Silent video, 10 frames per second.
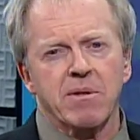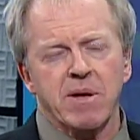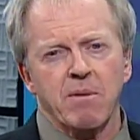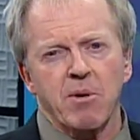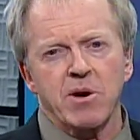
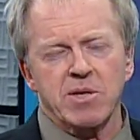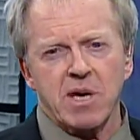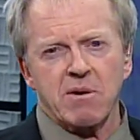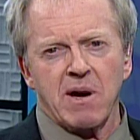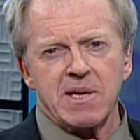the
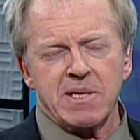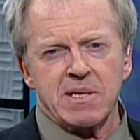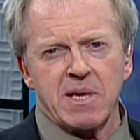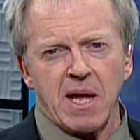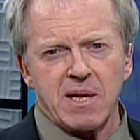emerging
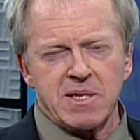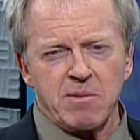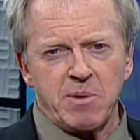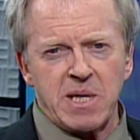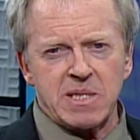crisis at
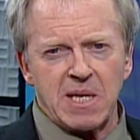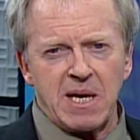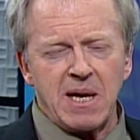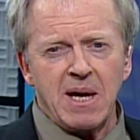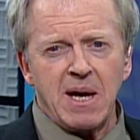
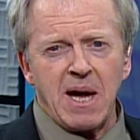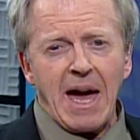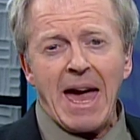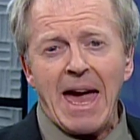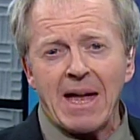ICBC
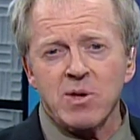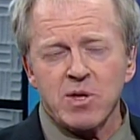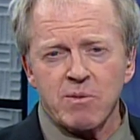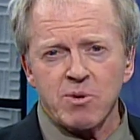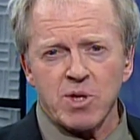and
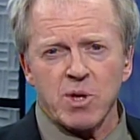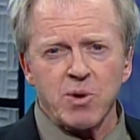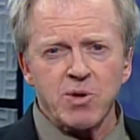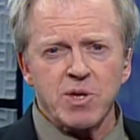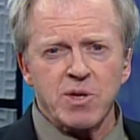some
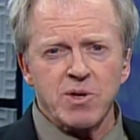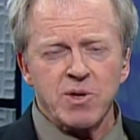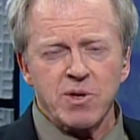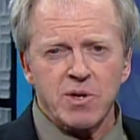solutions.